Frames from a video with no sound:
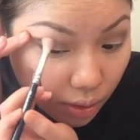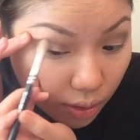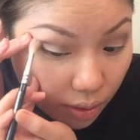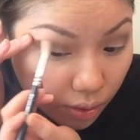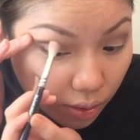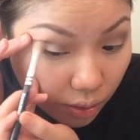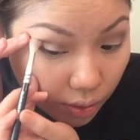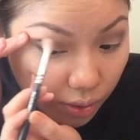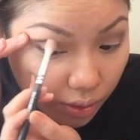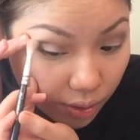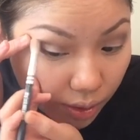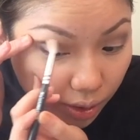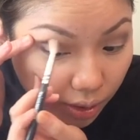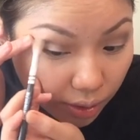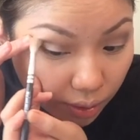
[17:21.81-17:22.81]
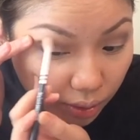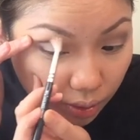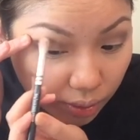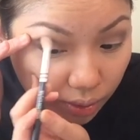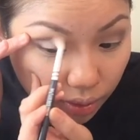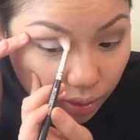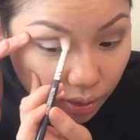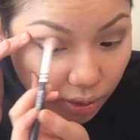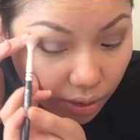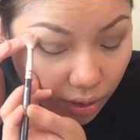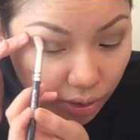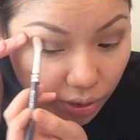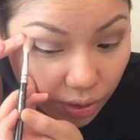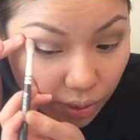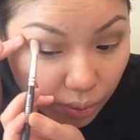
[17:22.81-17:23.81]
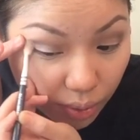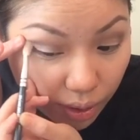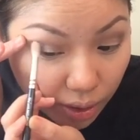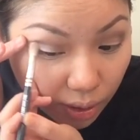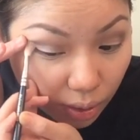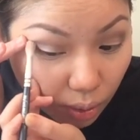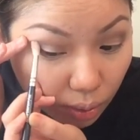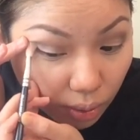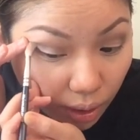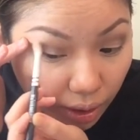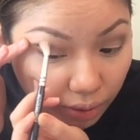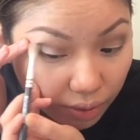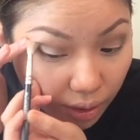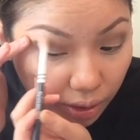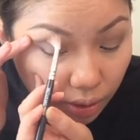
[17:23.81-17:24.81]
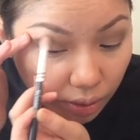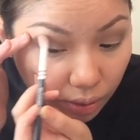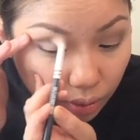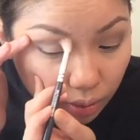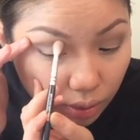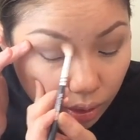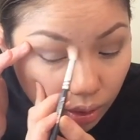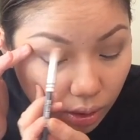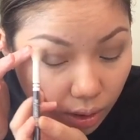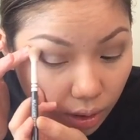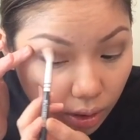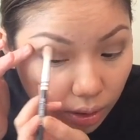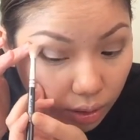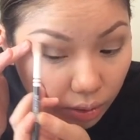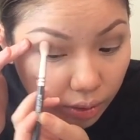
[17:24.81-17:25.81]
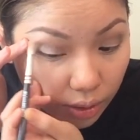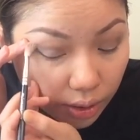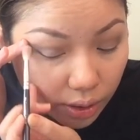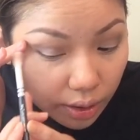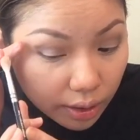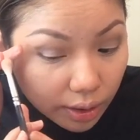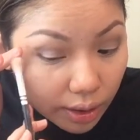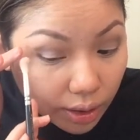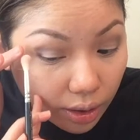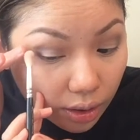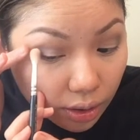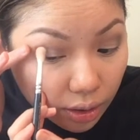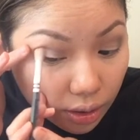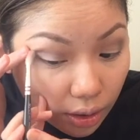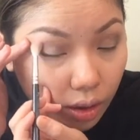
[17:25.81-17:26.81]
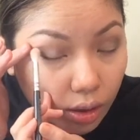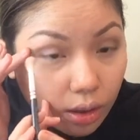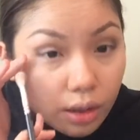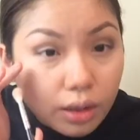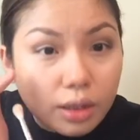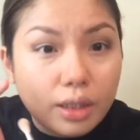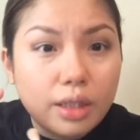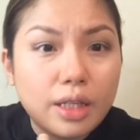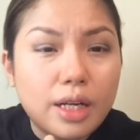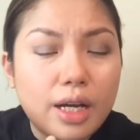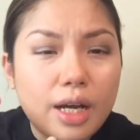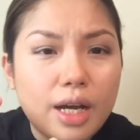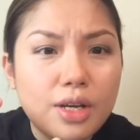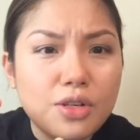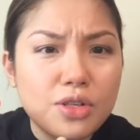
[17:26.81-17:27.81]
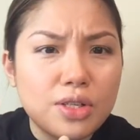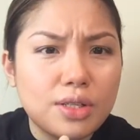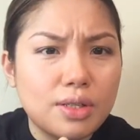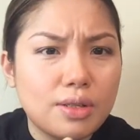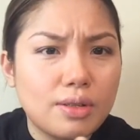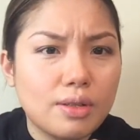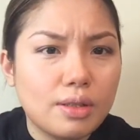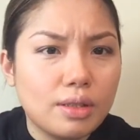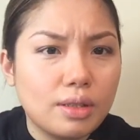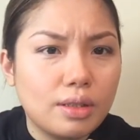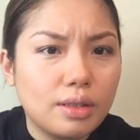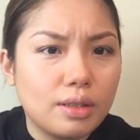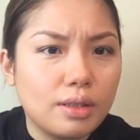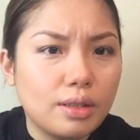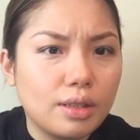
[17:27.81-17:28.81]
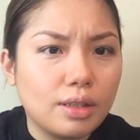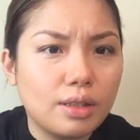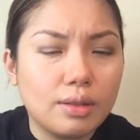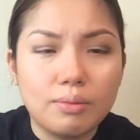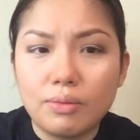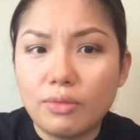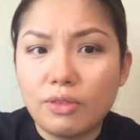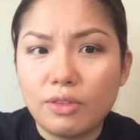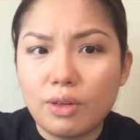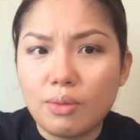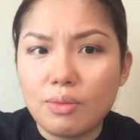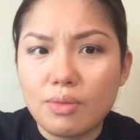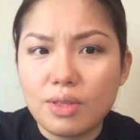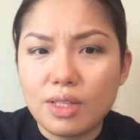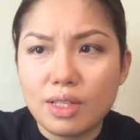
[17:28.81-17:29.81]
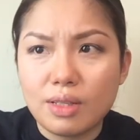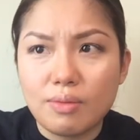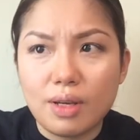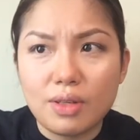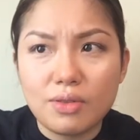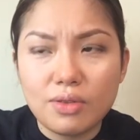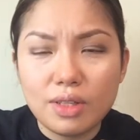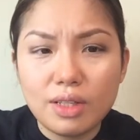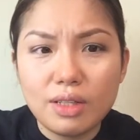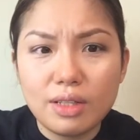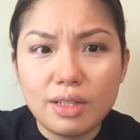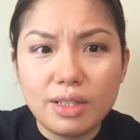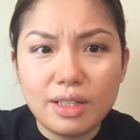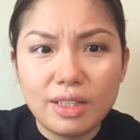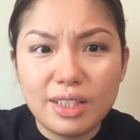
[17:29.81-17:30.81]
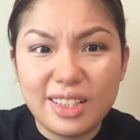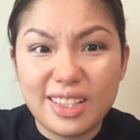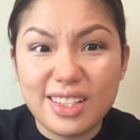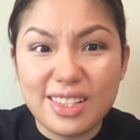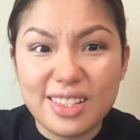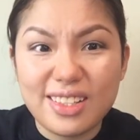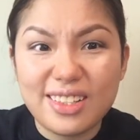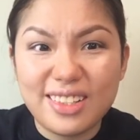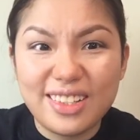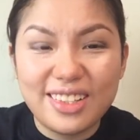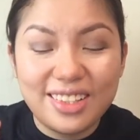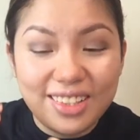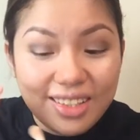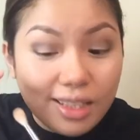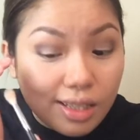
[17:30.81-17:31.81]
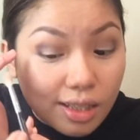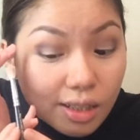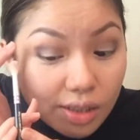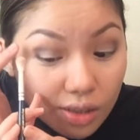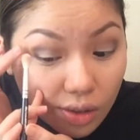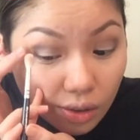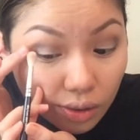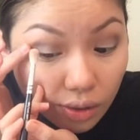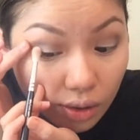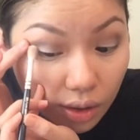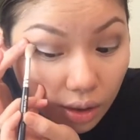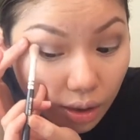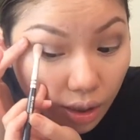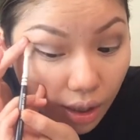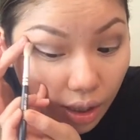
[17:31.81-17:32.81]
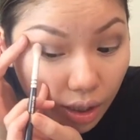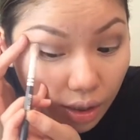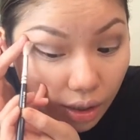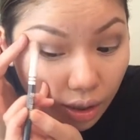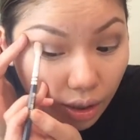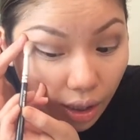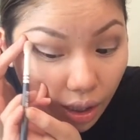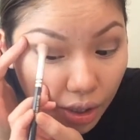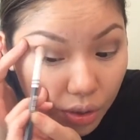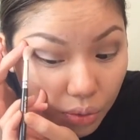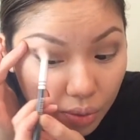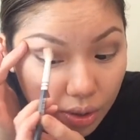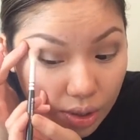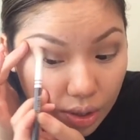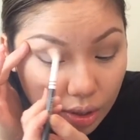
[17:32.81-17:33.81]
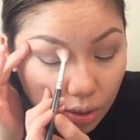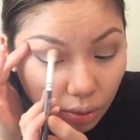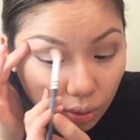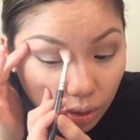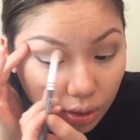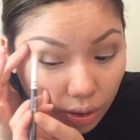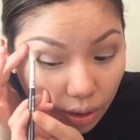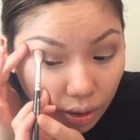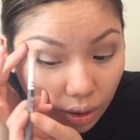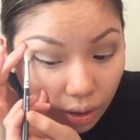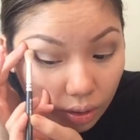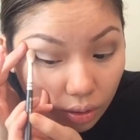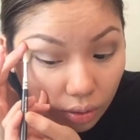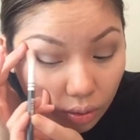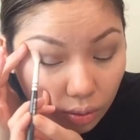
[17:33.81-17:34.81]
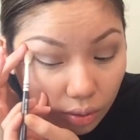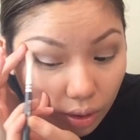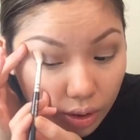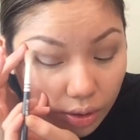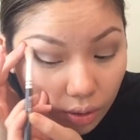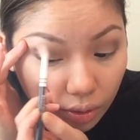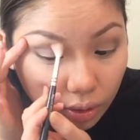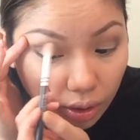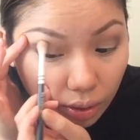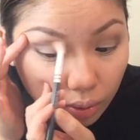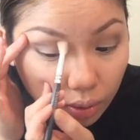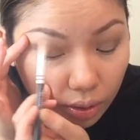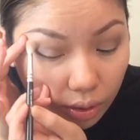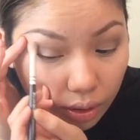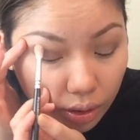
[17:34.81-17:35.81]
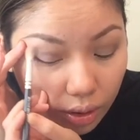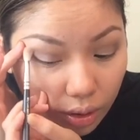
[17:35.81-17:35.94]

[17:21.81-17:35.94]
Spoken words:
sorry to say, you know, they just really low life that, you know, they were stealing her ash from cemetery. Yes. So her ash was stolen, and then, you know, later on they were